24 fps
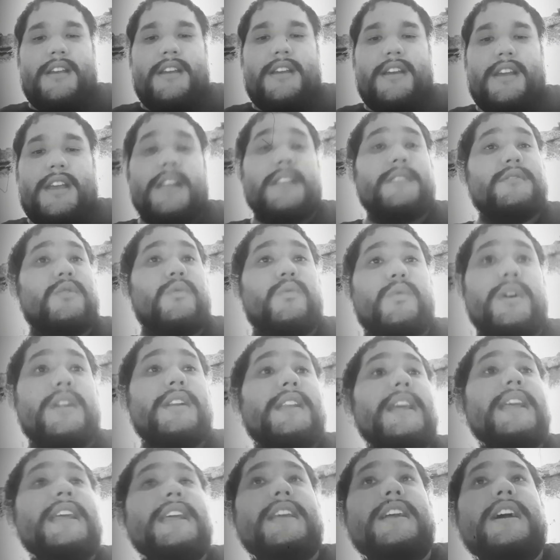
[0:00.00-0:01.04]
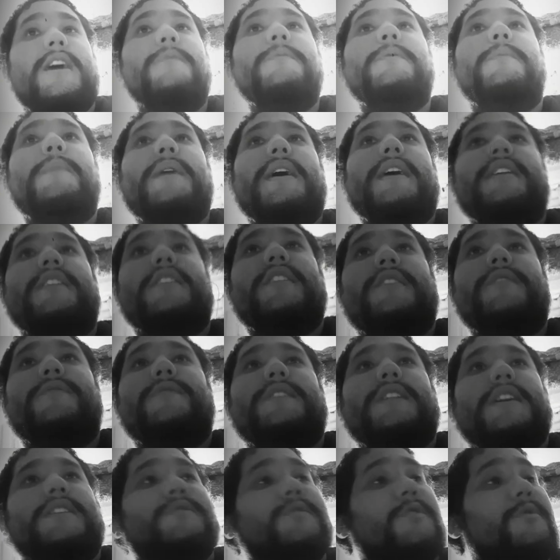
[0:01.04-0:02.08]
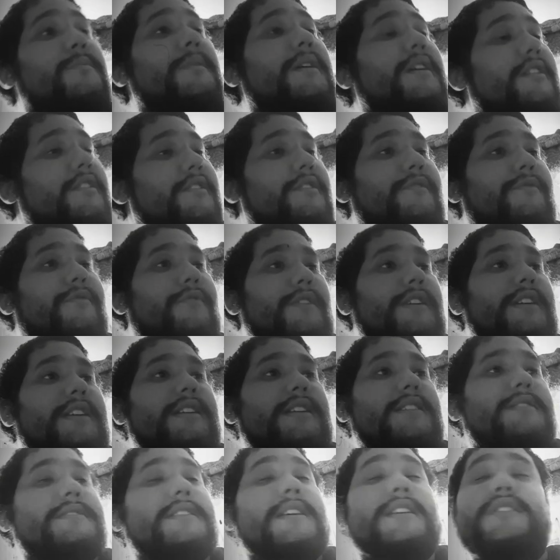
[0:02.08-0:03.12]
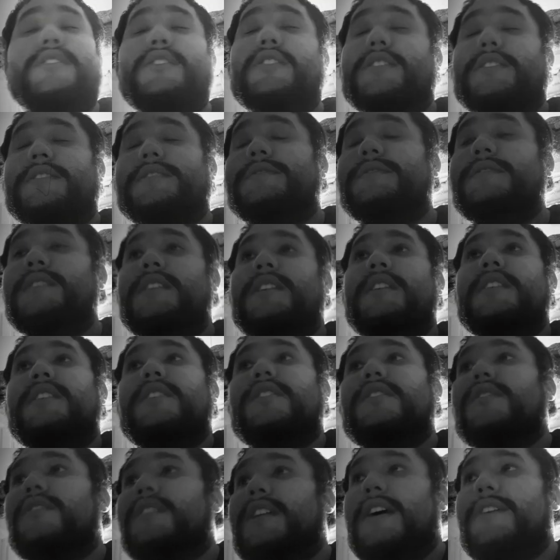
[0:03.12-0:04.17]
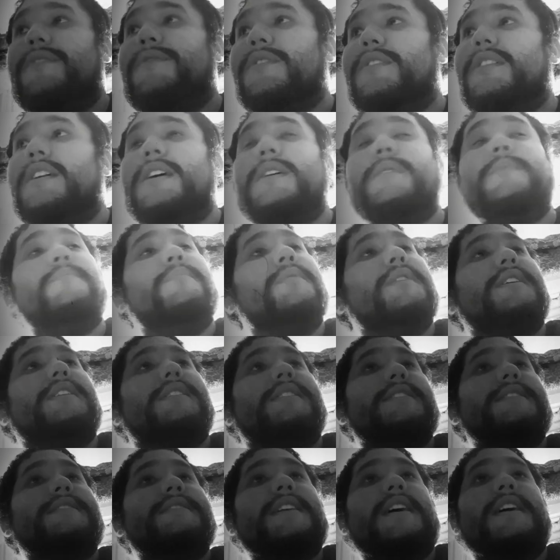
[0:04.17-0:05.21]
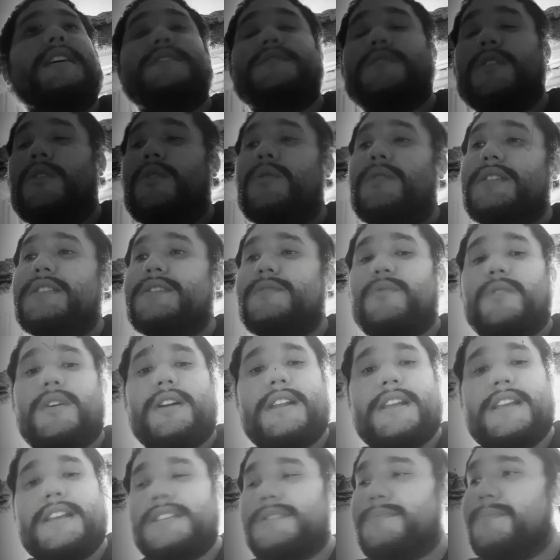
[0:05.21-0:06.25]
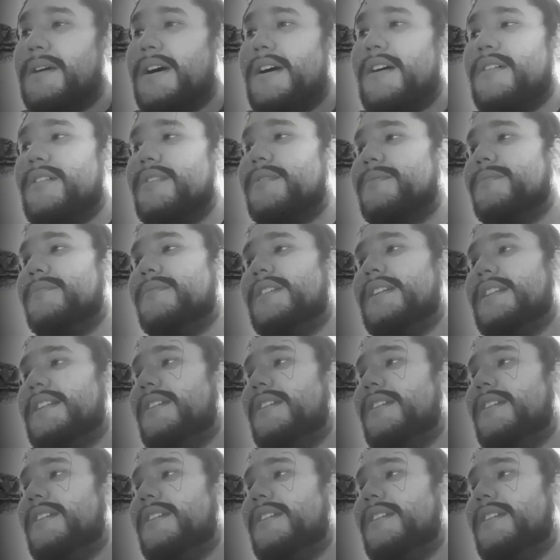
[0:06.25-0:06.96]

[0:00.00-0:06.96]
And the one day he got me mad enough, and I told my other friend, and I said, look, not for nothing, but this guy's always running his mouth and